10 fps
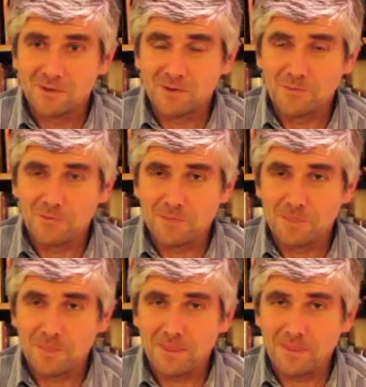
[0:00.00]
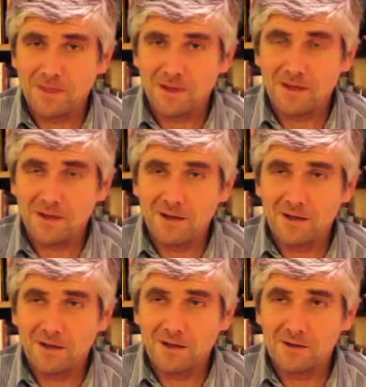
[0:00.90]
All right. So how did you like
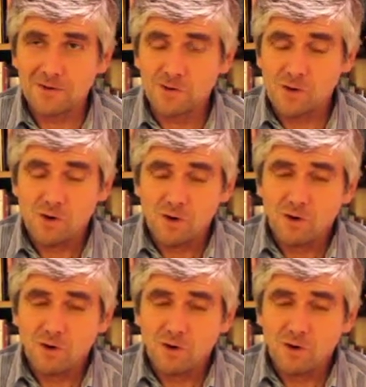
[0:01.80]
the festival?